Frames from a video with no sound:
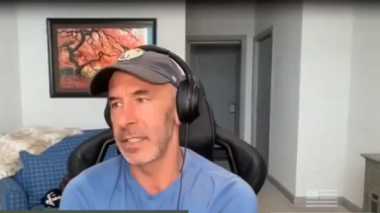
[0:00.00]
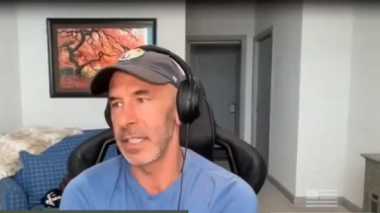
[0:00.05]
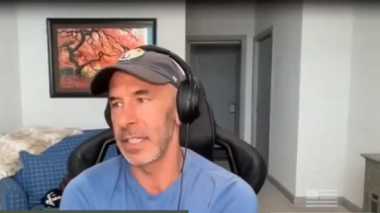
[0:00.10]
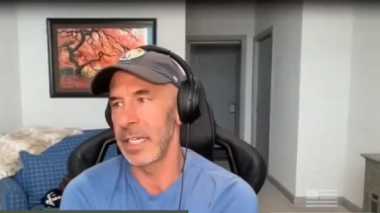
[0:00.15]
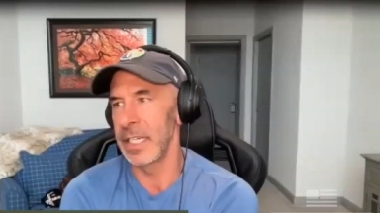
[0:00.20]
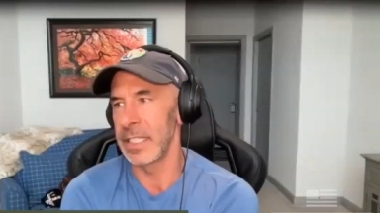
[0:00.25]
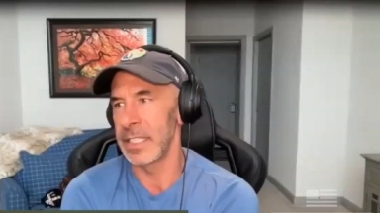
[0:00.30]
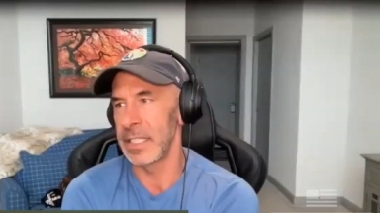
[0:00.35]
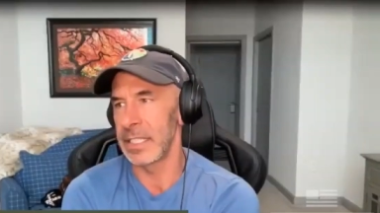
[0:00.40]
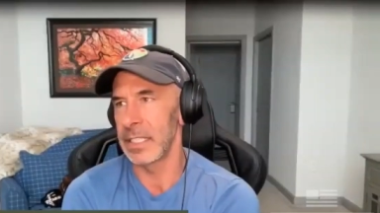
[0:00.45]

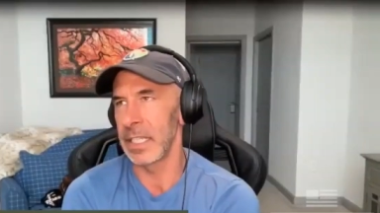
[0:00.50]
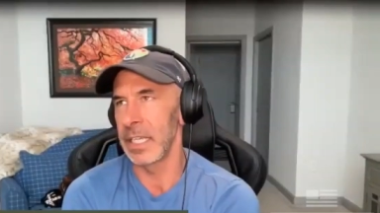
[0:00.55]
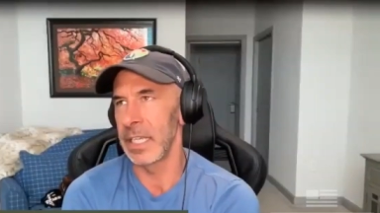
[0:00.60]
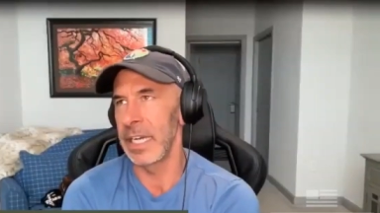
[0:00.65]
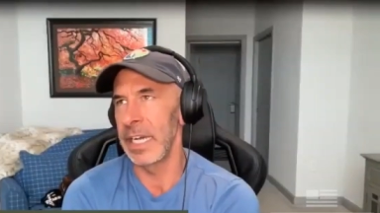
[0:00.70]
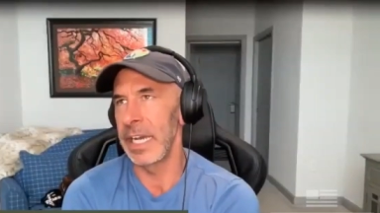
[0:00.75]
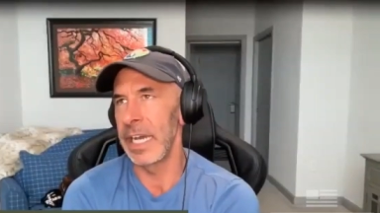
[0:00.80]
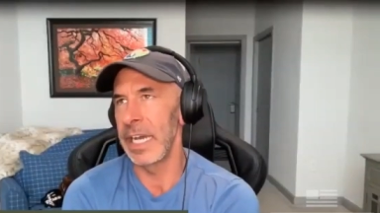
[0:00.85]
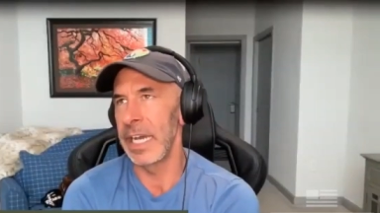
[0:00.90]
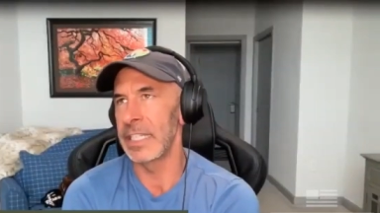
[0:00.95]
it's,
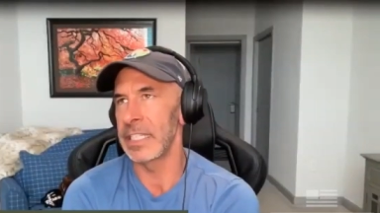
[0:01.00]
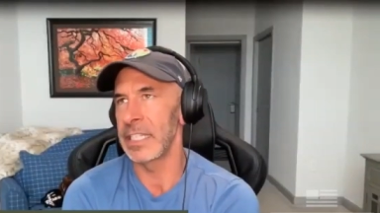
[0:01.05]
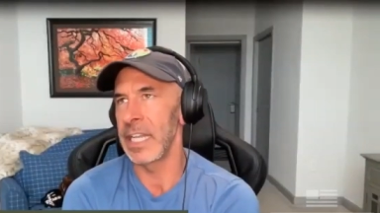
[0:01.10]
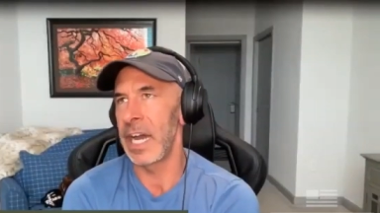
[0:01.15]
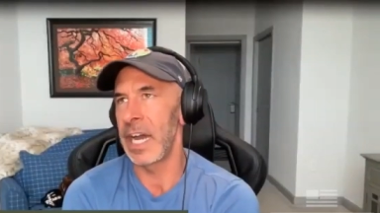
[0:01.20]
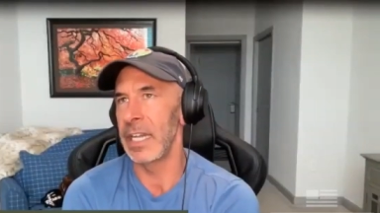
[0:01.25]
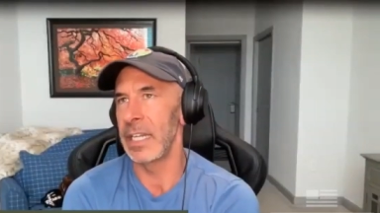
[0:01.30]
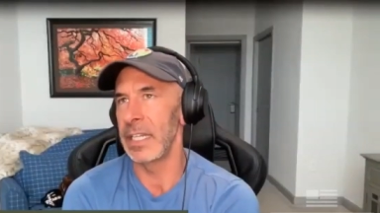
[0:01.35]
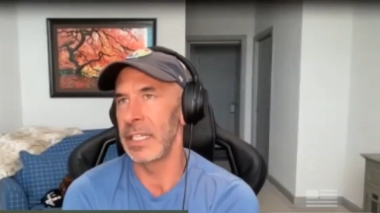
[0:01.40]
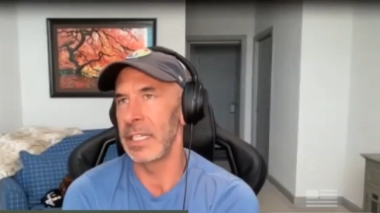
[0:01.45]
it's
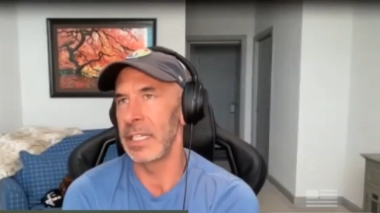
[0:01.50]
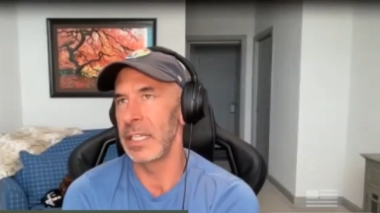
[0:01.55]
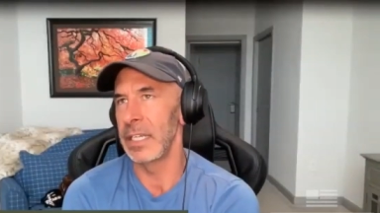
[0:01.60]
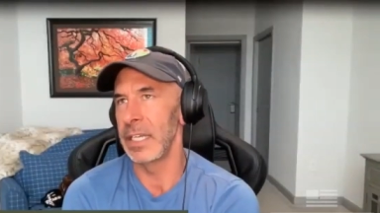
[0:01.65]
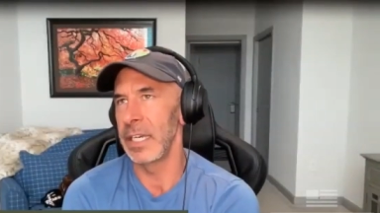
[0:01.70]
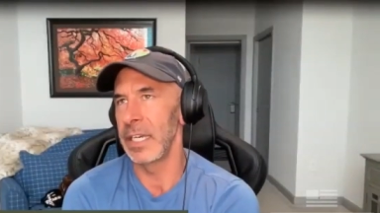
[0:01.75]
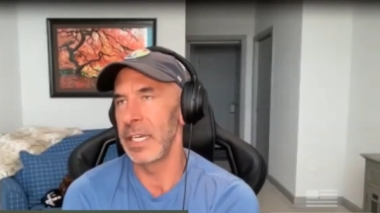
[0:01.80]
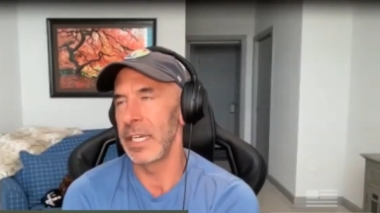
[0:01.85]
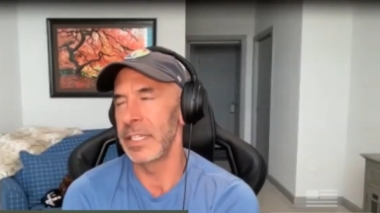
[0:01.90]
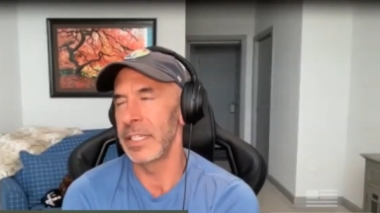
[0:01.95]
not,
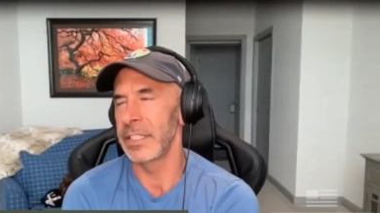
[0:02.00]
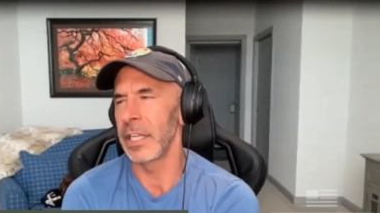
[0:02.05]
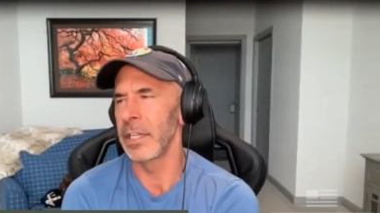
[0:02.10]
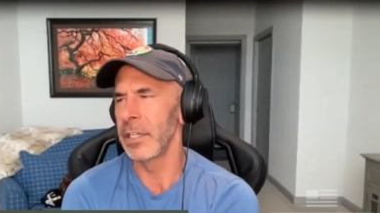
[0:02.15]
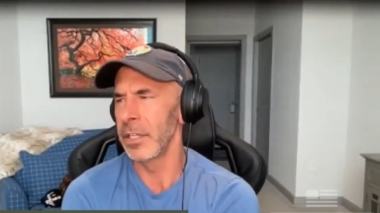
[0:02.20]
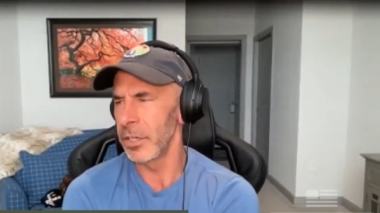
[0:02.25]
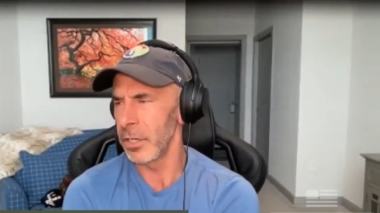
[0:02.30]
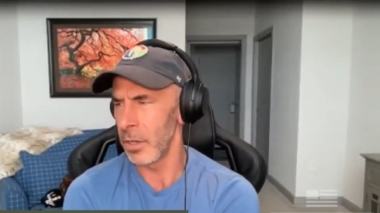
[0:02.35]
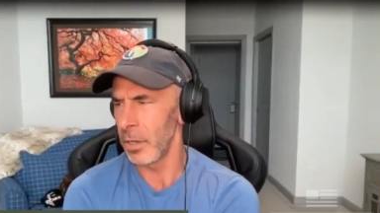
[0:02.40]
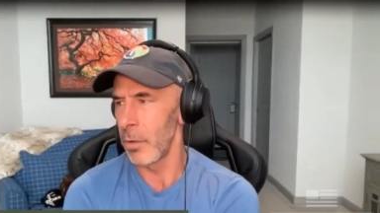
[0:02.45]
it's a
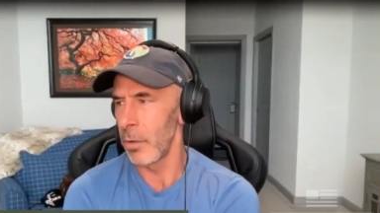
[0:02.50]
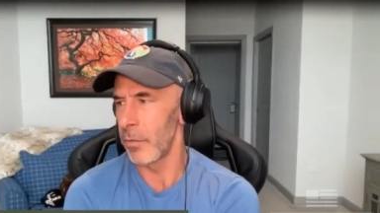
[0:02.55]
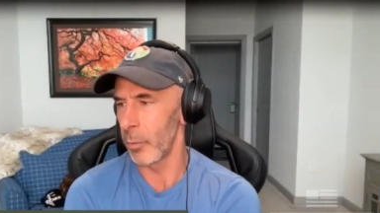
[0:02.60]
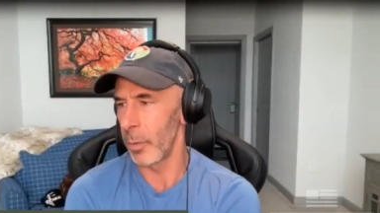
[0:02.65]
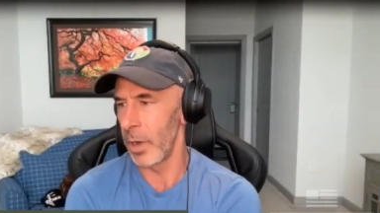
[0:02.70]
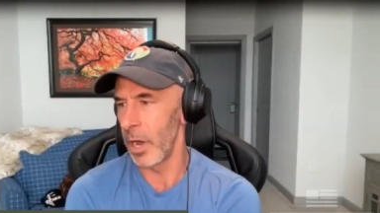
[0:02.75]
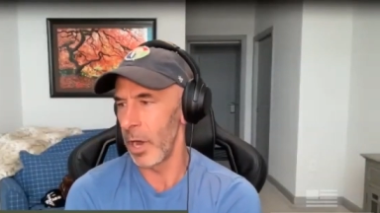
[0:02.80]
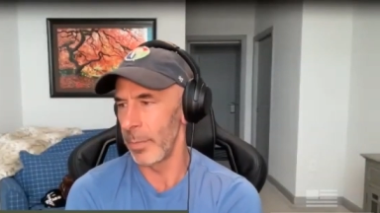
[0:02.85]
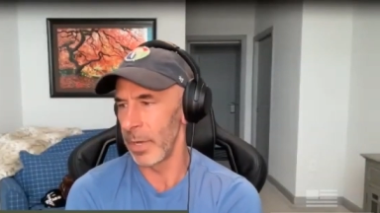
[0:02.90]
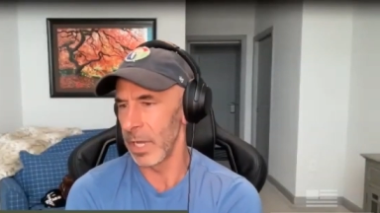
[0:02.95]
little
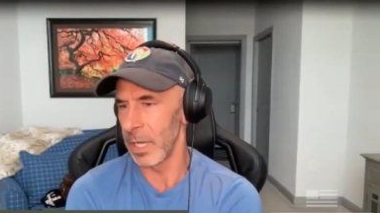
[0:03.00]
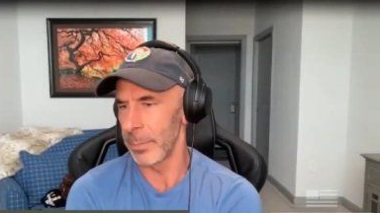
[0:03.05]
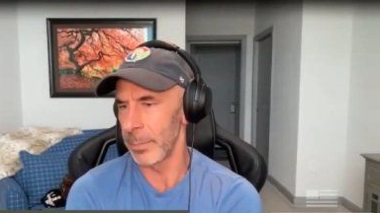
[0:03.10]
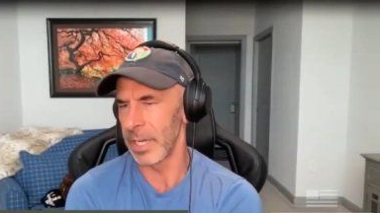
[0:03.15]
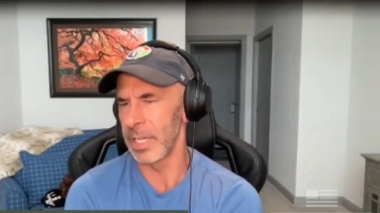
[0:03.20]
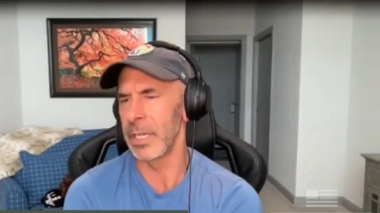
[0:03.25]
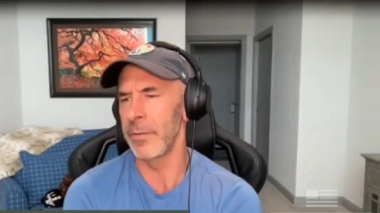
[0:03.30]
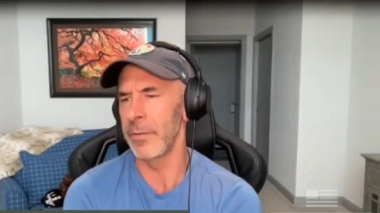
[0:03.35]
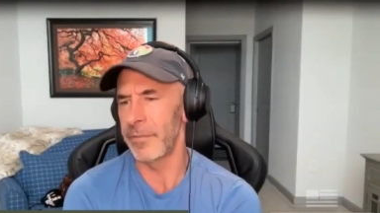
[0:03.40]
overwhelming, but at